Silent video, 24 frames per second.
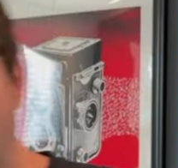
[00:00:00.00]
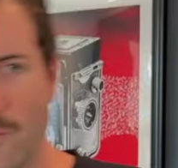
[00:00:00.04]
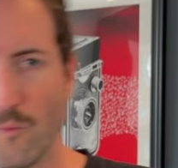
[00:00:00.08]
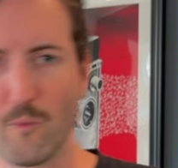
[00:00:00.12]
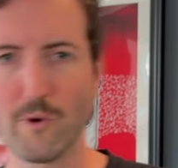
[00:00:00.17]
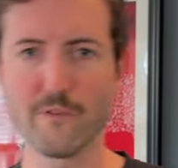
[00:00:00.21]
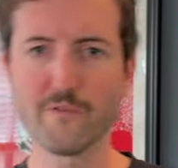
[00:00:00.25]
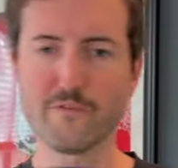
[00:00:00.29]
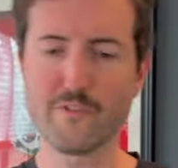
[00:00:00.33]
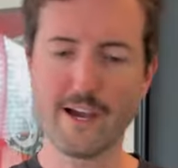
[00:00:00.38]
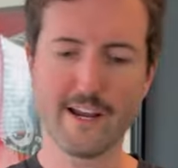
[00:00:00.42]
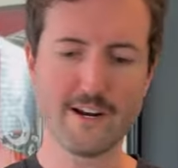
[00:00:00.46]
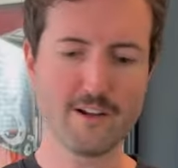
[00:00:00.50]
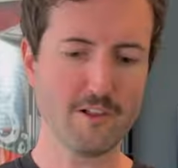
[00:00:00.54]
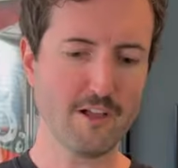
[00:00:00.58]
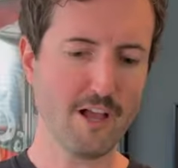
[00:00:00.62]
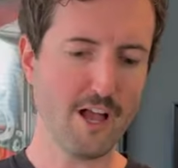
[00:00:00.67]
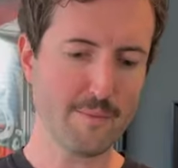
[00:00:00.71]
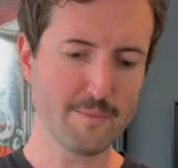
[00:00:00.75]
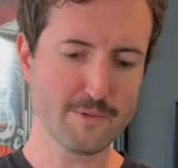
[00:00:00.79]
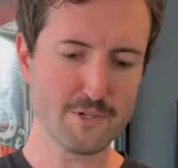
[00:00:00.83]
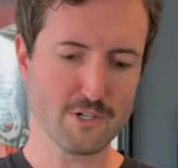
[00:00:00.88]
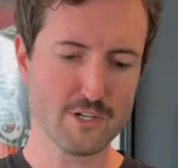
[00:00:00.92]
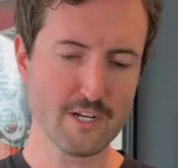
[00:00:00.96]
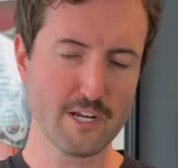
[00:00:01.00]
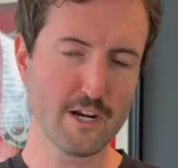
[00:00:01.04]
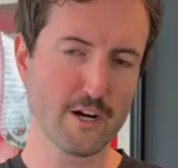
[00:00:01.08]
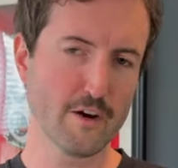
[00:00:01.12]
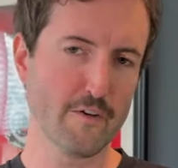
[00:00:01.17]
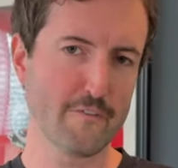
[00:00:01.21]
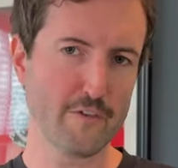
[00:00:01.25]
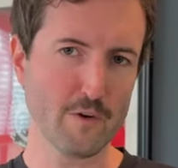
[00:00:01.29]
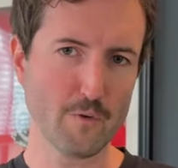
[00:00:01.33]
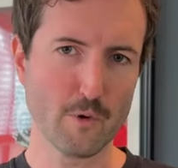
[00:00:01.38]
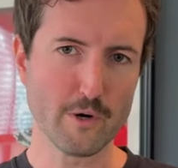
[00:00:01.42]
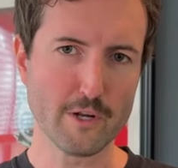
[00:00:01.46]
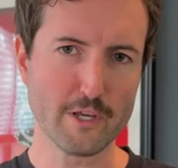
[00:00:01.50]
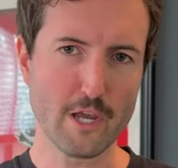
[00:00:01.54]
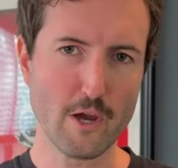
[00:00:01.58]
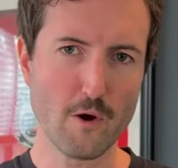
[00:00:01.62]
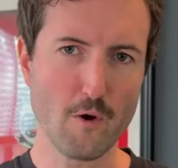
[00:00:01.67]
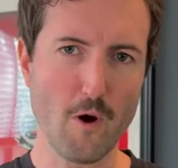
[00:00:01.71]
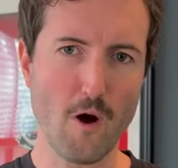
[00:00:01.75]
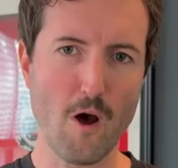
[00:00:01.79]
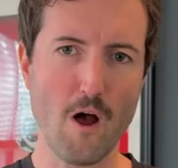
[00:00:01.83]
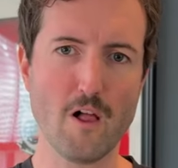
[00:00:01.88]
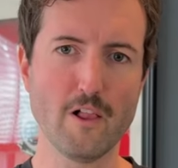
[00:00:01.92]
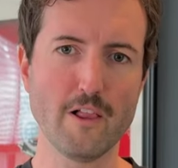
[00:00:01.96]
And one final option here, if you want to
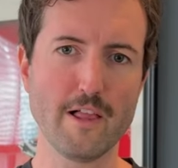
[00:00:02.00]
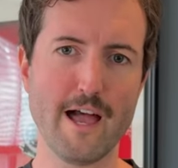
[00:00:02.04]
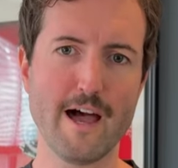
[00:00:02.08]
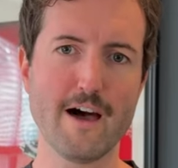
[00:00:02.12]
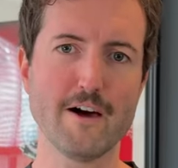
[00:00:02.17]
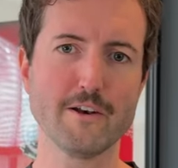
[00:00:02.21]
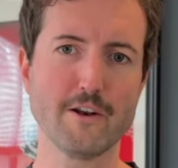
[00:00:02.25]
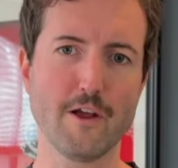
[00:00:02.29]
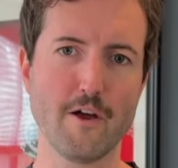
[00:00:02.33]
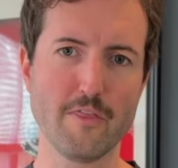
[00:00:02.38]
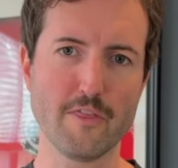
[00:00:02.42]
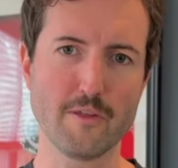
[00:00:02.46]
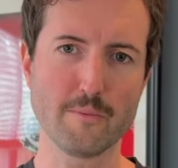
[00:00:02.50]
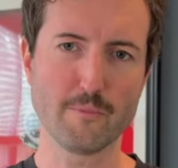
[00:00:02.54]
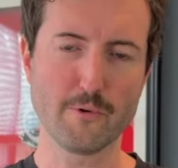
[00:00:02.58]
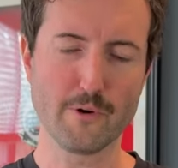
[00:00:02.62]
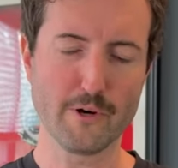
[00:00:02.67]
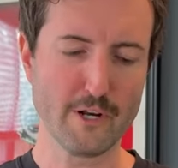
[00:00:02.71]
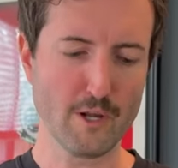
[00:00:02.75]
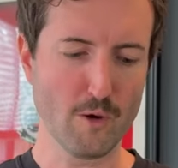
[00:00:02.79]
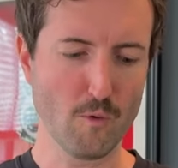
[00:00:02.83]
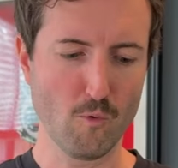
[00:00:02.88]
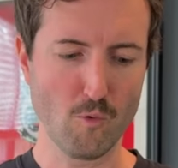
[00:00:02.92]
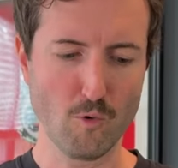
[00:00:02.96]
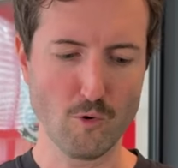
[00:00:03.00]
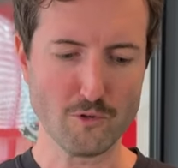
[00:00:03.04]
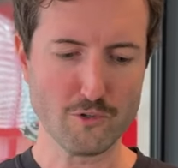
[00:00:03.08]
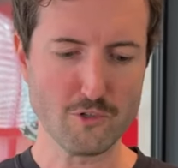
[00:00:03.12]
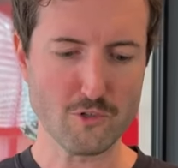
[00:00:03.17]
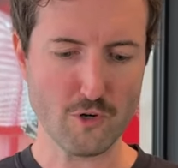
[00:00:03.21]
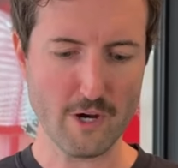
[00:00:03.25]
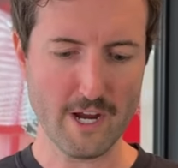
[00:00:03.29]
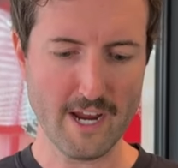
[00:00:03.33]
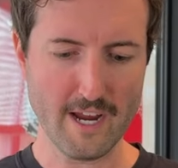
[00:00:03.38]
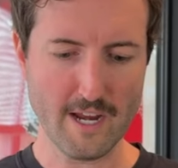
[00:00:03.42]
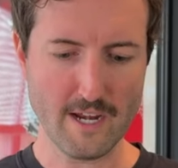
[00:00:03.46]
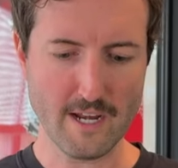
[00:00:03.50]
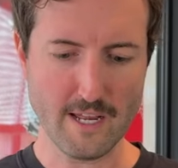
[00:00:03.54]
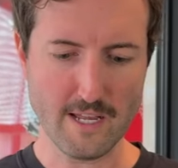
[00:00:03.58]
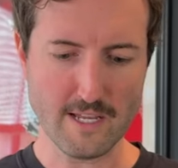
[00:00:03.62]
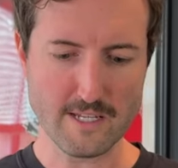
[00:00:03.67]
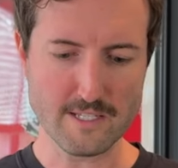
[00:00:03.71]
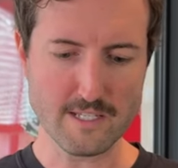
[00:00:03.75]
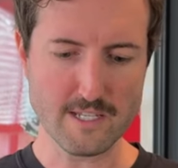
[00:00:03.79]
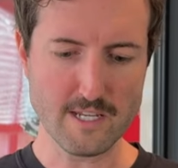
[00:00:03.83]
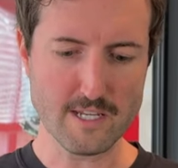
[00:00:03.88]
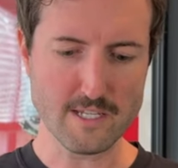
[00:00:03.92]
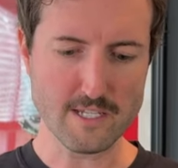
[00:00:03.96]
go all out on the merino wool train,
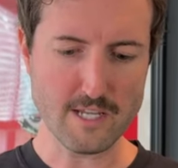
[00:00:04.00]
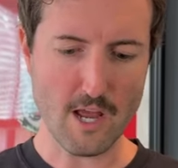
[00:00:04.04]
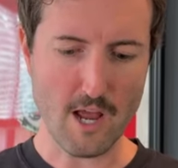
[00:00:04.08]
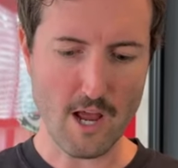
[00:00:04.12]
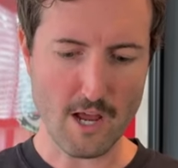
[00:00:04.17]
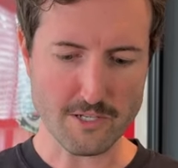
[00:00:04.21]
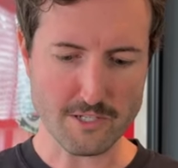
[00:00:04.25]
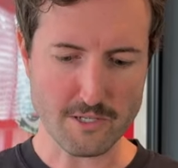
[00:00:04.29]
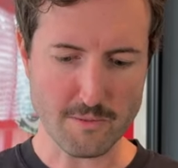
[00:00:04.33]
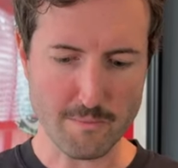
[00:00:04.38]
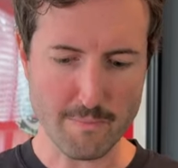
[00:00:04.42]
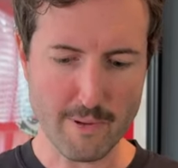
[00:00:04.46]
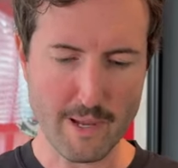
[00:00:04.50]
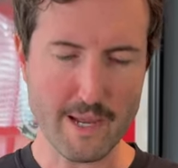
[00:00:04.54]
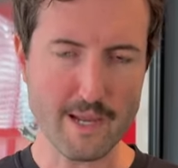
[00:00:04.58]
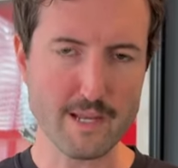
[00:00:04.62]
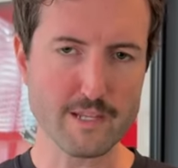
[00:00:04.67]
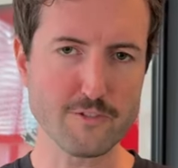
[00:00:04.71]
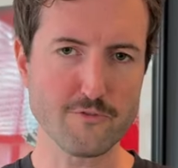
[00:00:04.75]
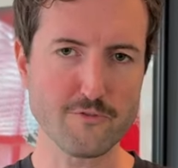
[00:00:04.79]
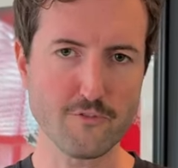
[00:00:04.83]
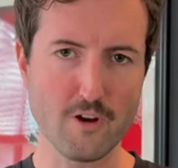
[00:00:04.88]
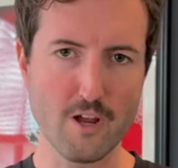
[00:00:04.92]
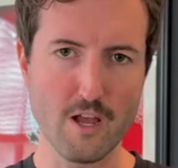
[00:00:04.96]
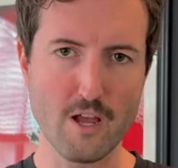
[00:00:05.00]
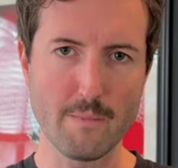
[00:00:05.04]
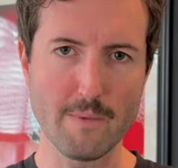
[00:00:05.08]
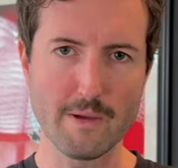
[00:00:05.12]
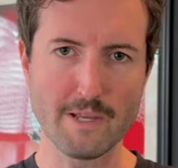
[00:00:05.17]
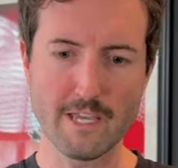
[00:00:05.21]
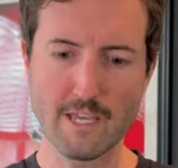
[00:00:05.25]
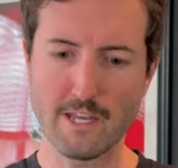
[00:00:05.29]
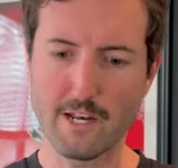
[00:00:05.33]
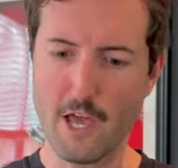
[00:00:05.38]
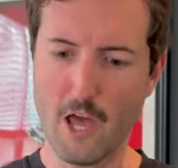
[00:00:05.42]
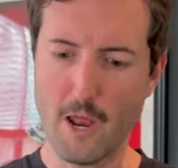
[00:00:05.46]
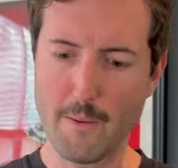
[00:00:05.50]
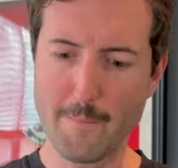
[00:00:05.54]
is these awesome pants from, again,